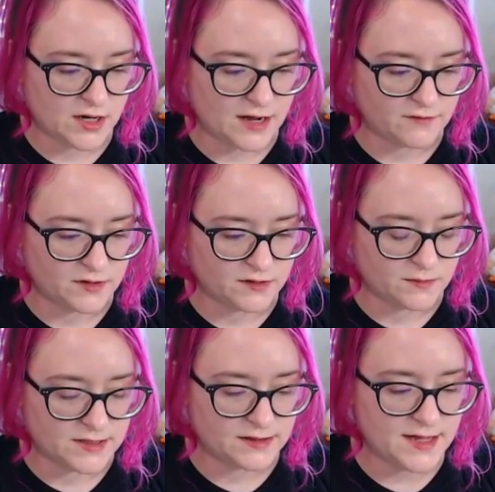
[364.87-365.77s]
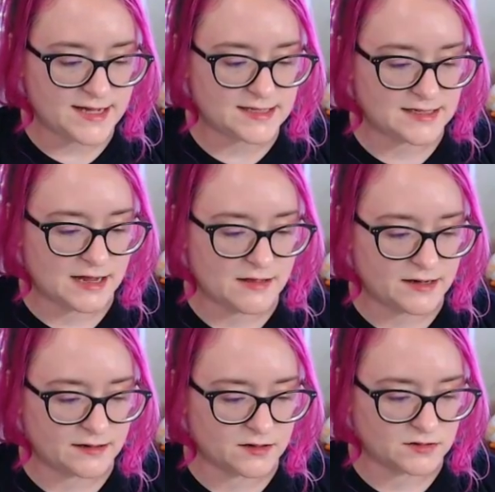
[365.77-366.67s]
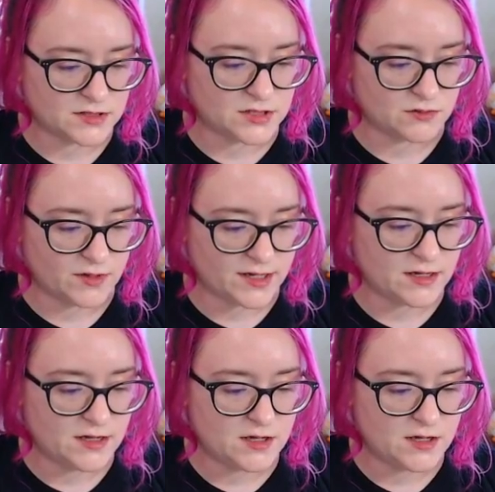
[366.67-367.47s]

have a little bit less, and then it goes to like